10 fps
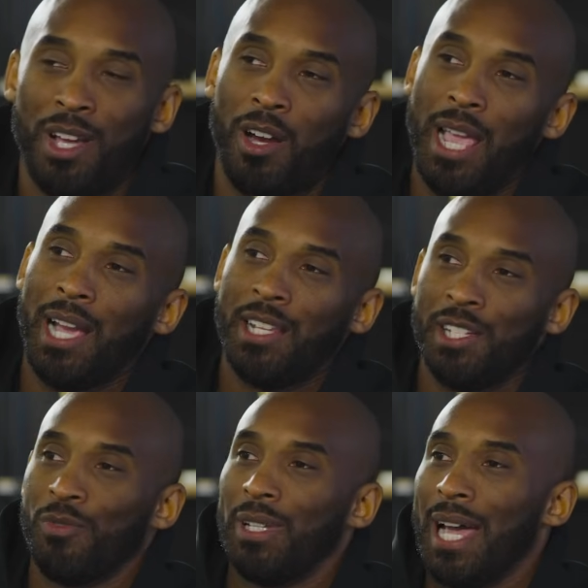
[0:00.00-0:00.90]
okay, I can
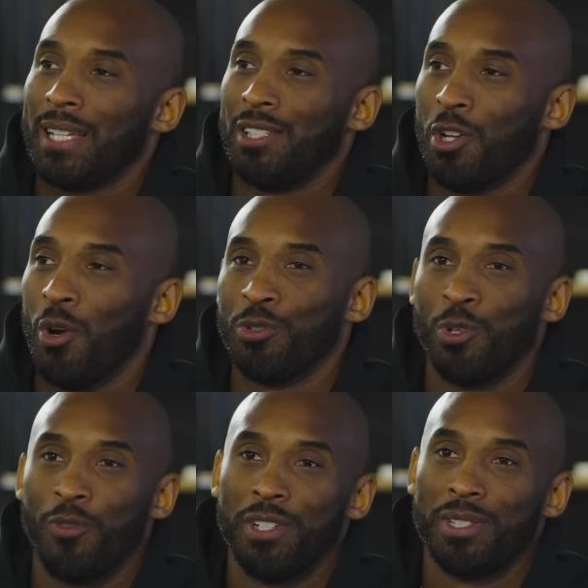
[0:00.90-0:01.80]
just relax and coast
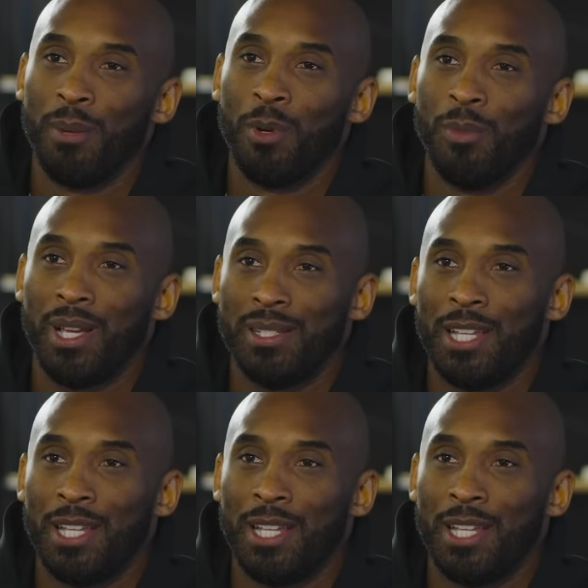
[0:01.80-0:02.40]
over the summer because